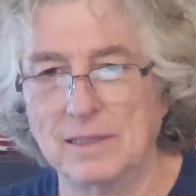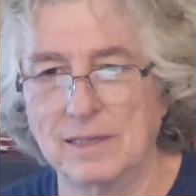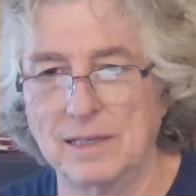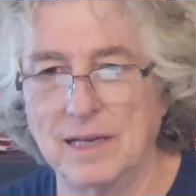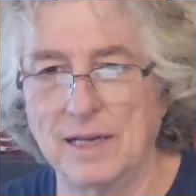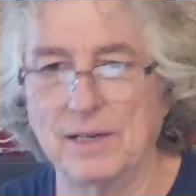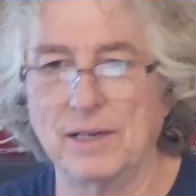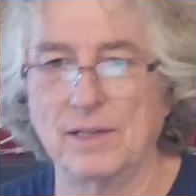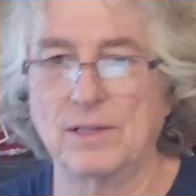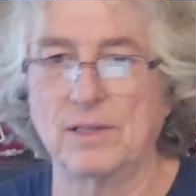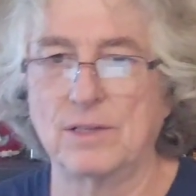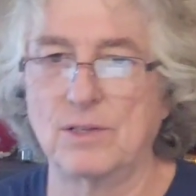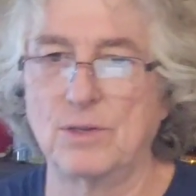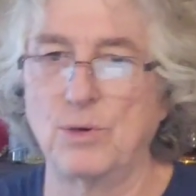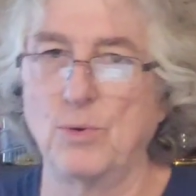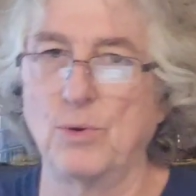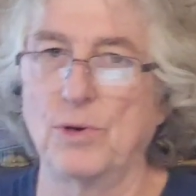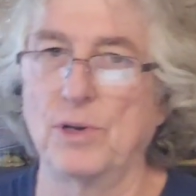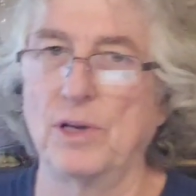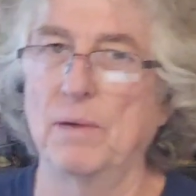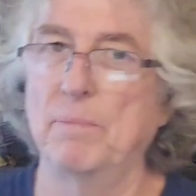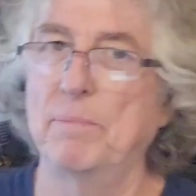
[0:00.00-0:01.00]
kind of
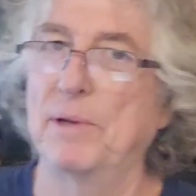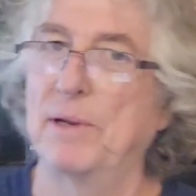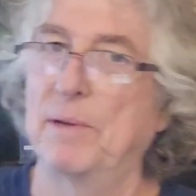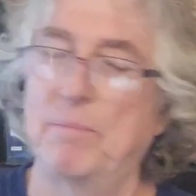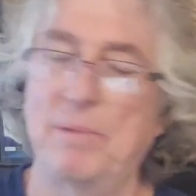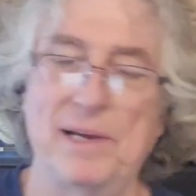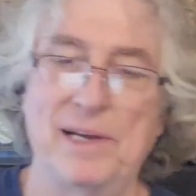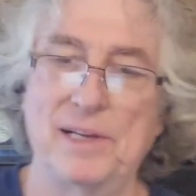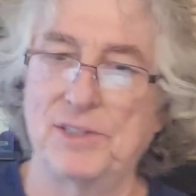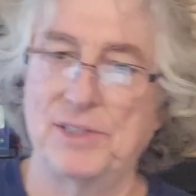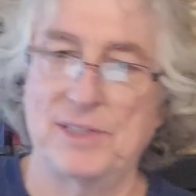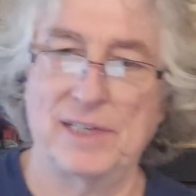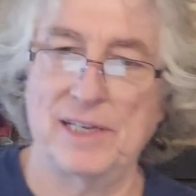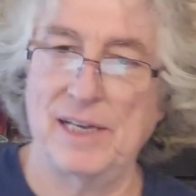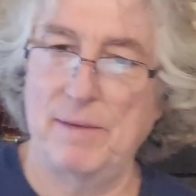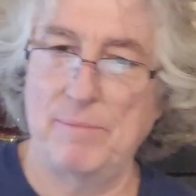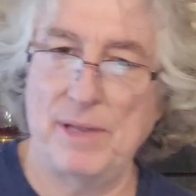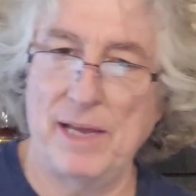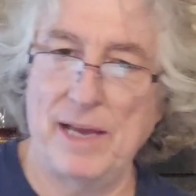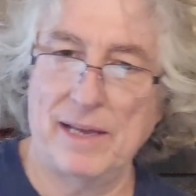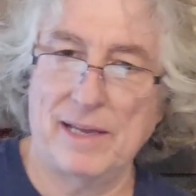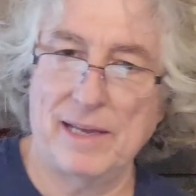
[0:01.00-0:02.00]
torn up in the passing
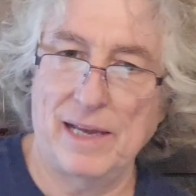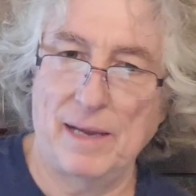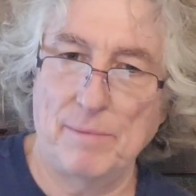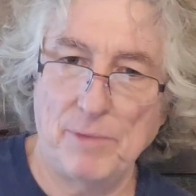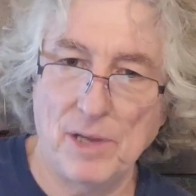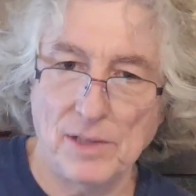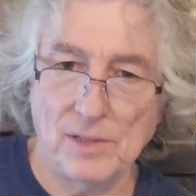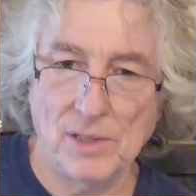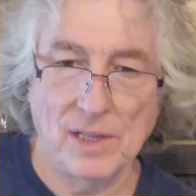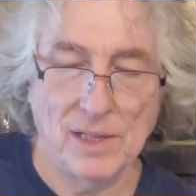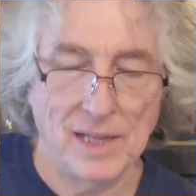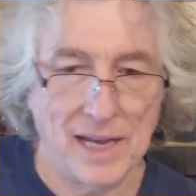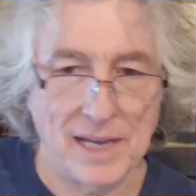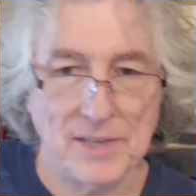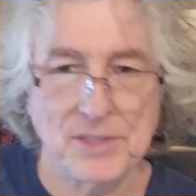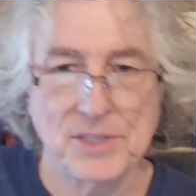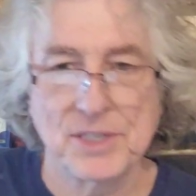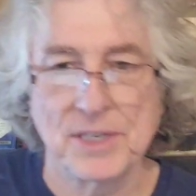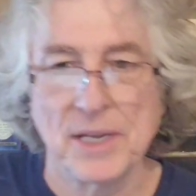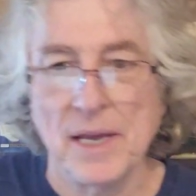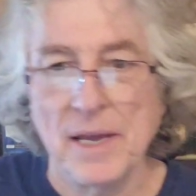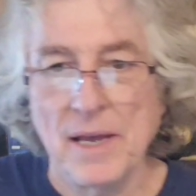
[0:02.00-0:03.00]
game that game.
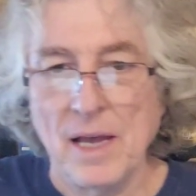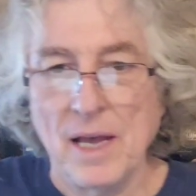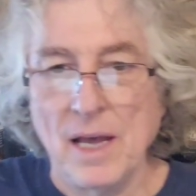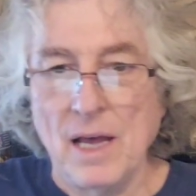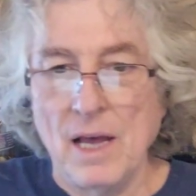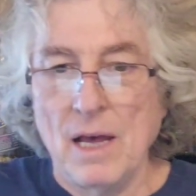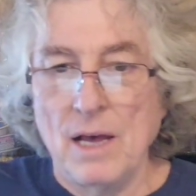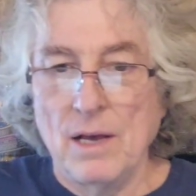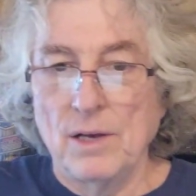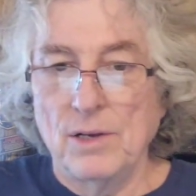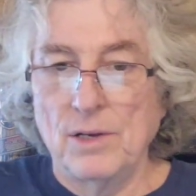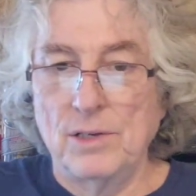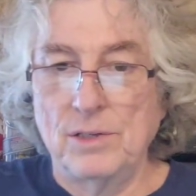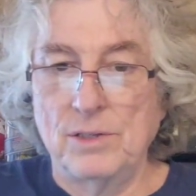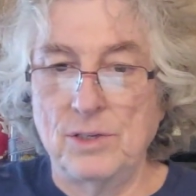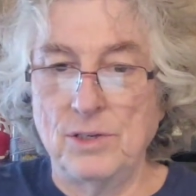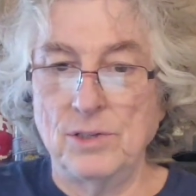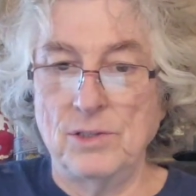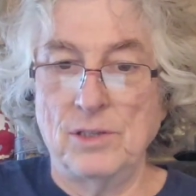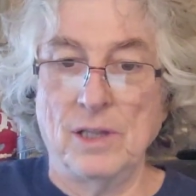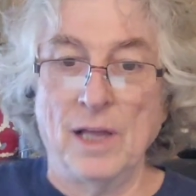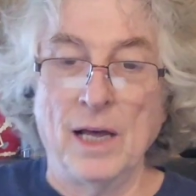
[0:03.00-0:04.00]
Nonetheless,
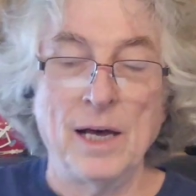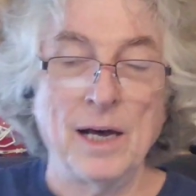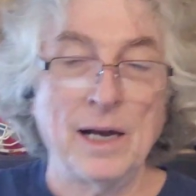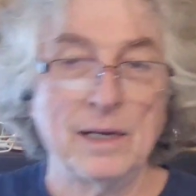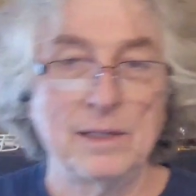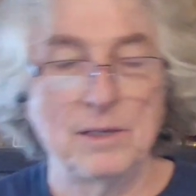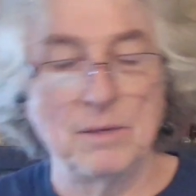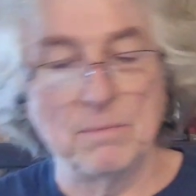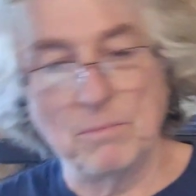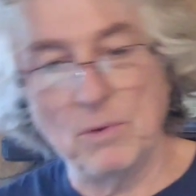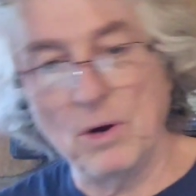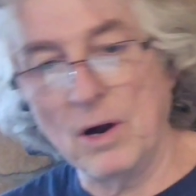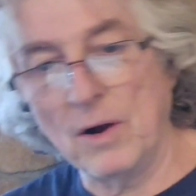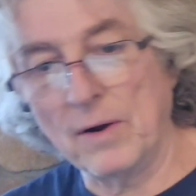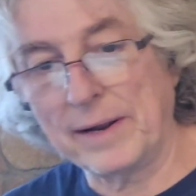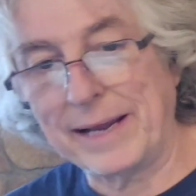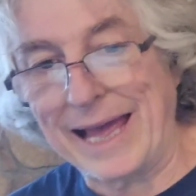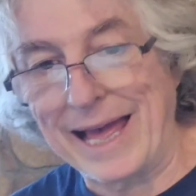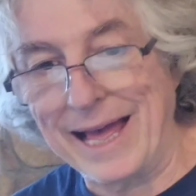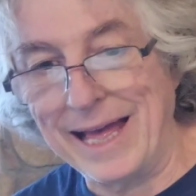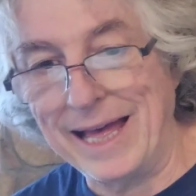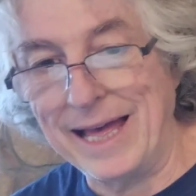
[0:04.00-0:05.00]
good luck to
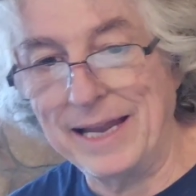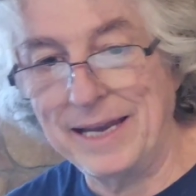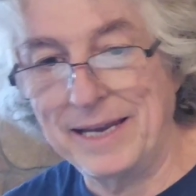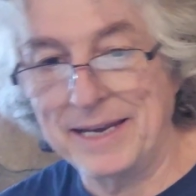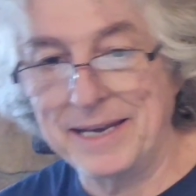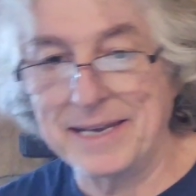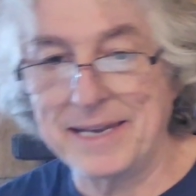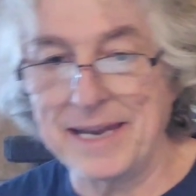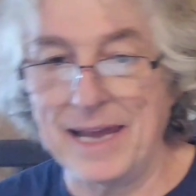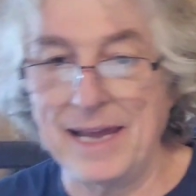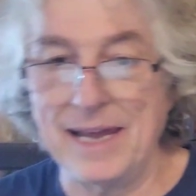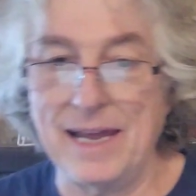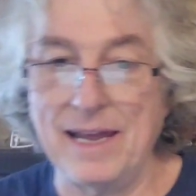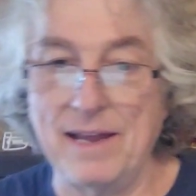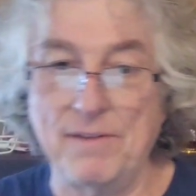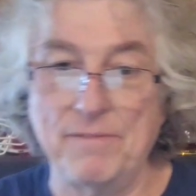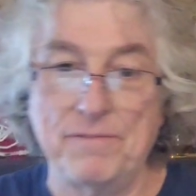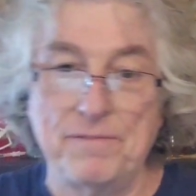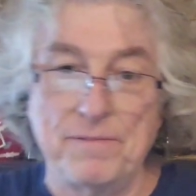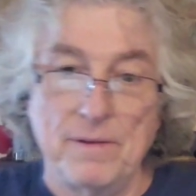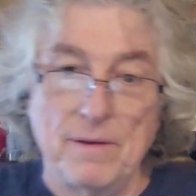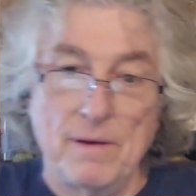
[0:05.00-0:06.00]
Mark and
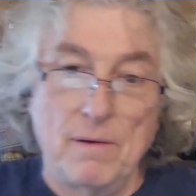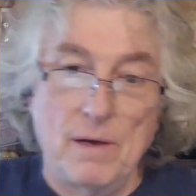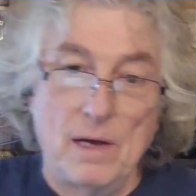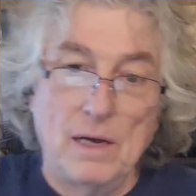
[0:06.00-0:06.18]
Dave.